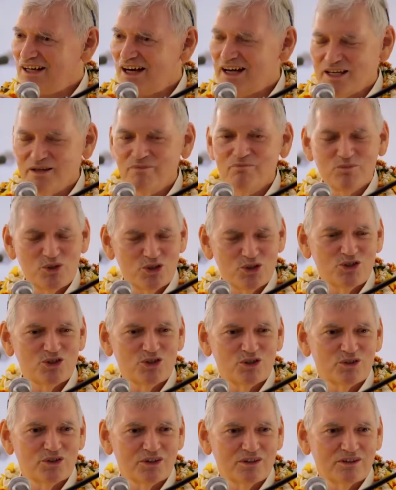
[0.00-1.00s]
I am
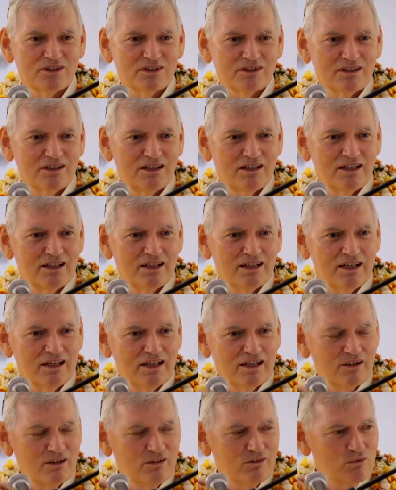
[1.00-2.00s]
material,
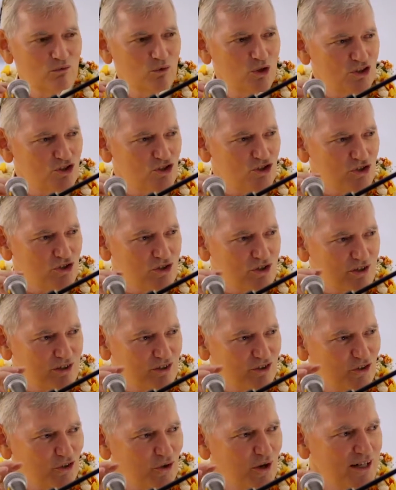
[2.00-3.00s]
which
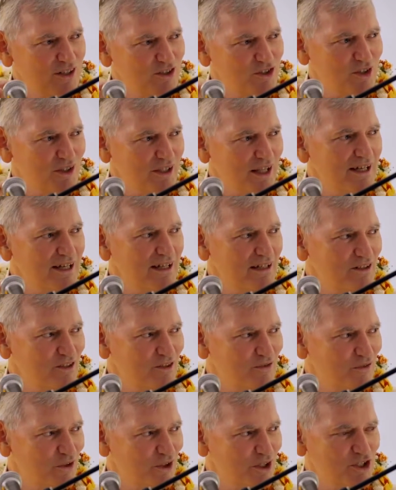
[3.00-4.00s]

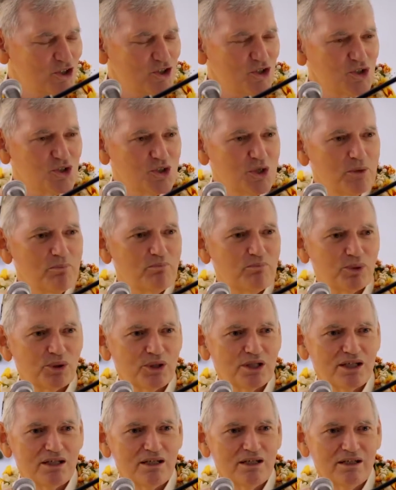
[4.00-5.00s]
translates very
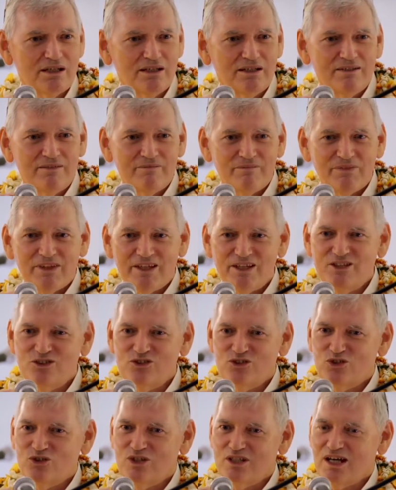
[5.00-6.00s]
simply
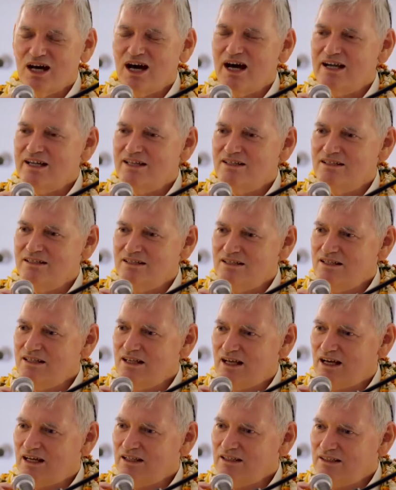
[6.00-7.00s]
into the
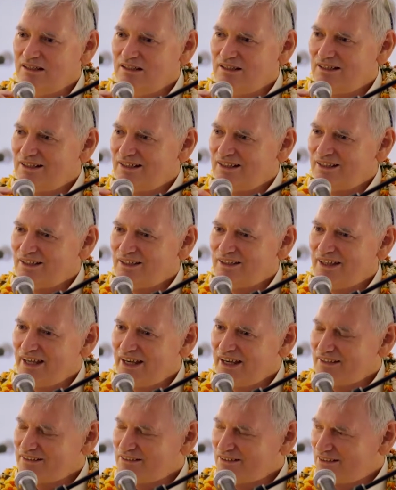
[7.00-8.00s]
idea
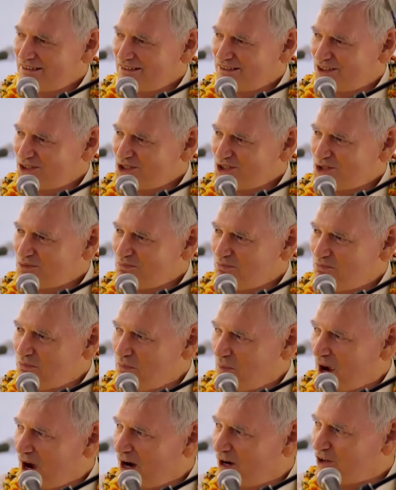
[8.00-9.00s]
that
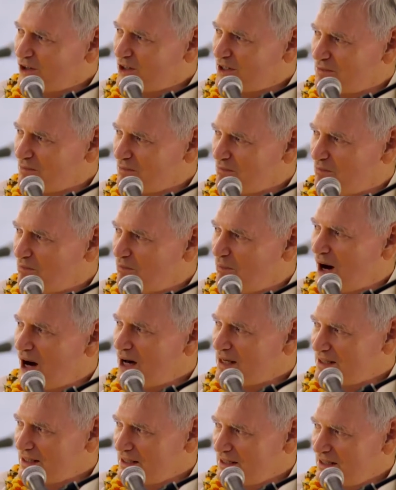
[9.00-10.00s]
this current
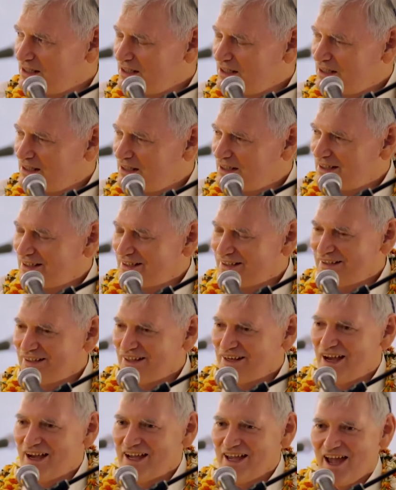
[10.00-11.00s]
body
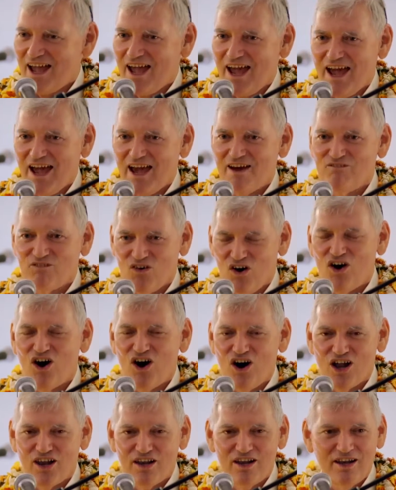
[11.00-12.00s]
that I have
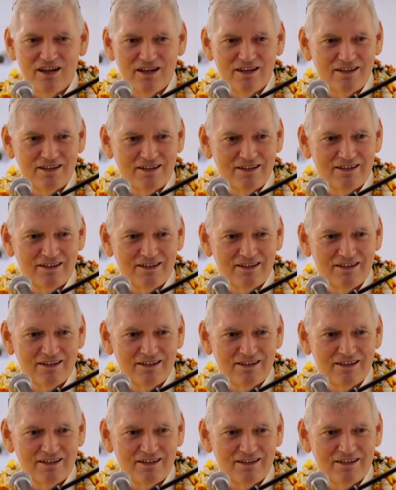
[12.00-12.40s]
on